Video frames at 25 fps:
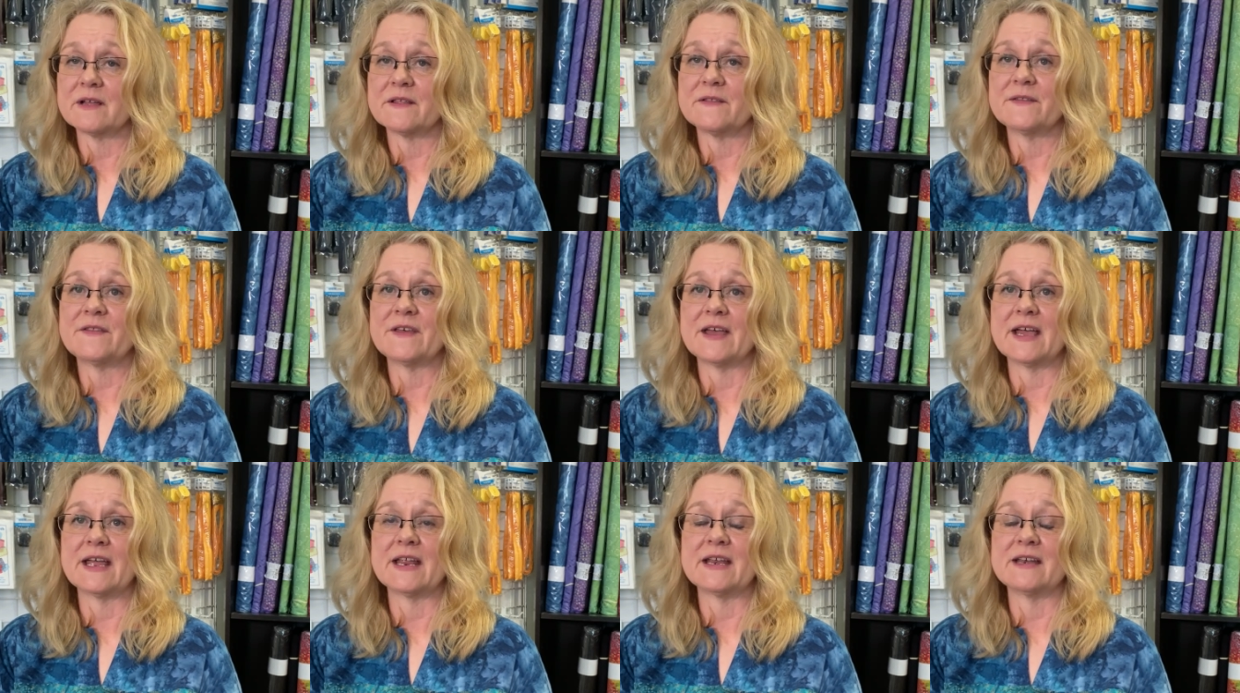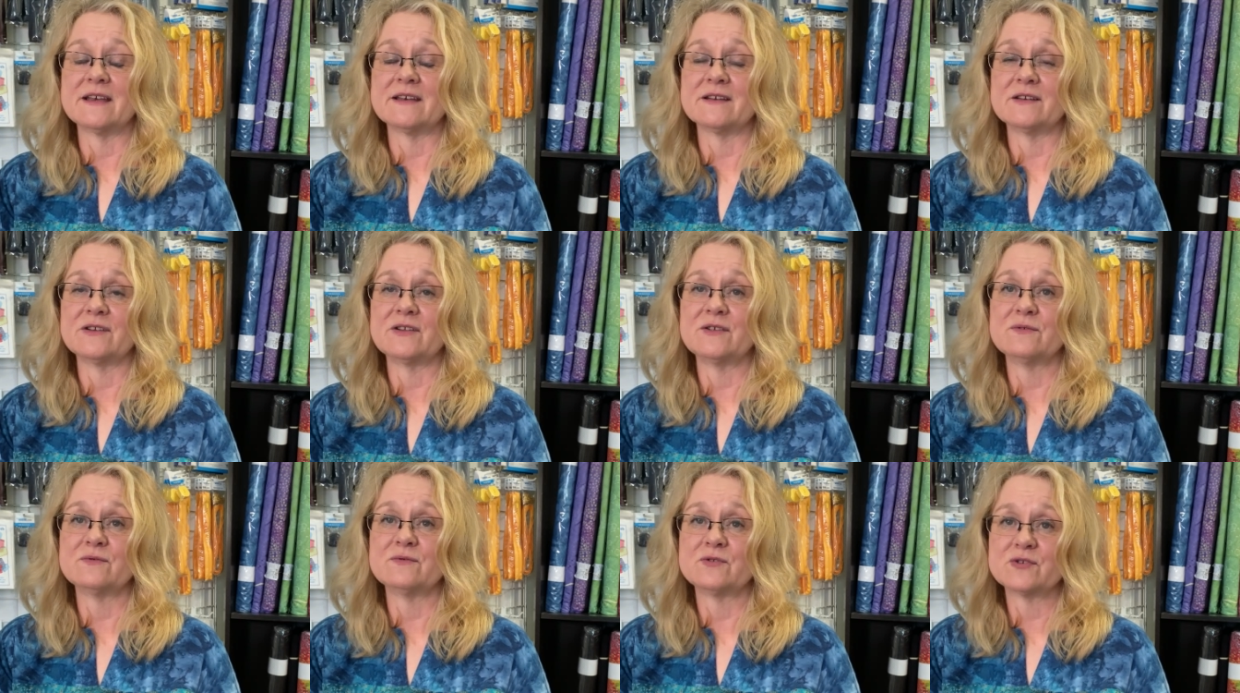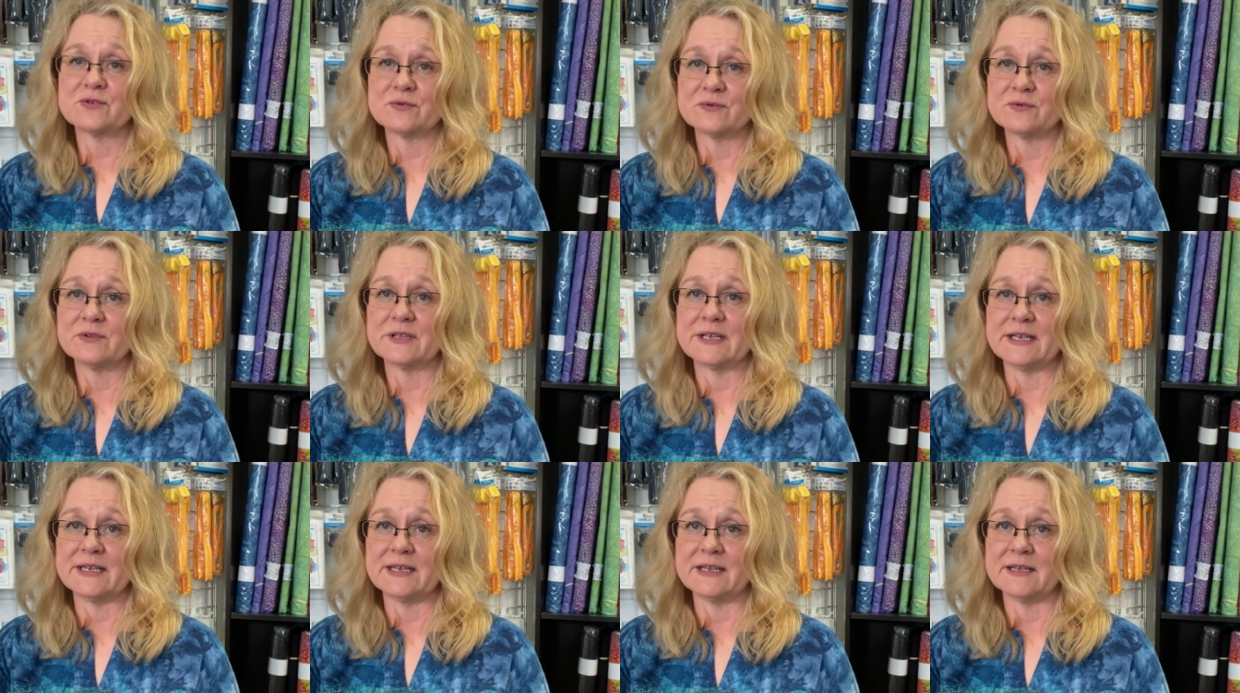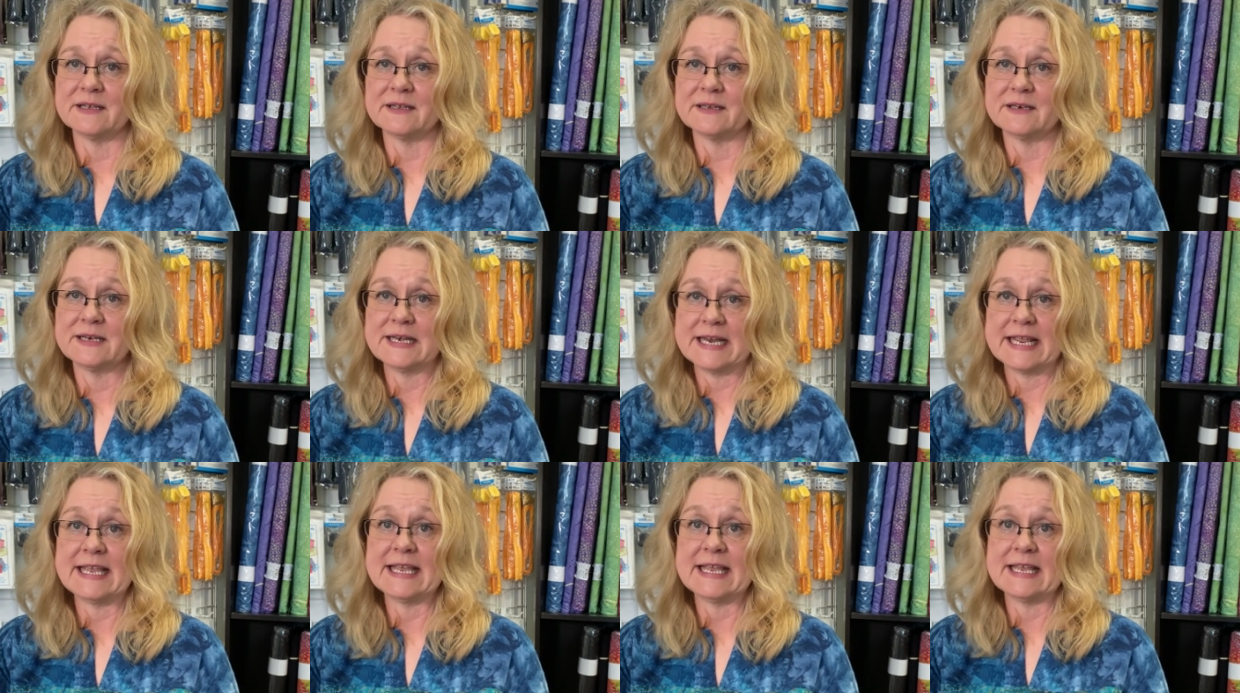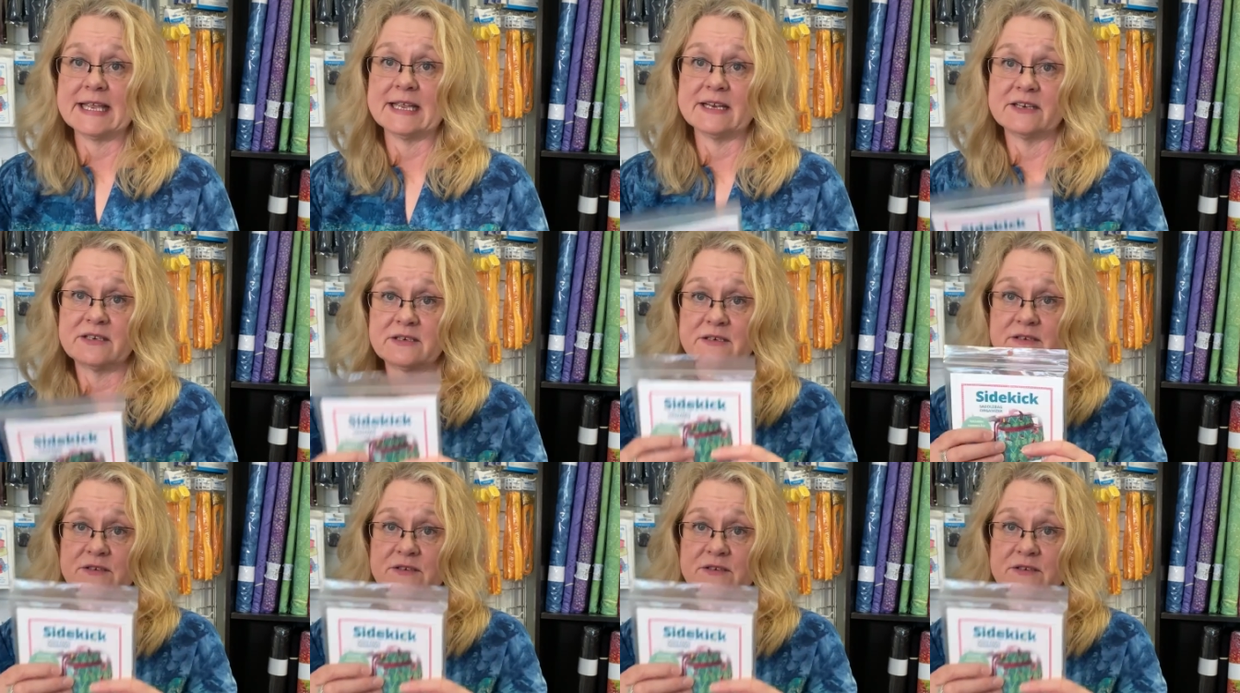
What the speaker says: than you truly need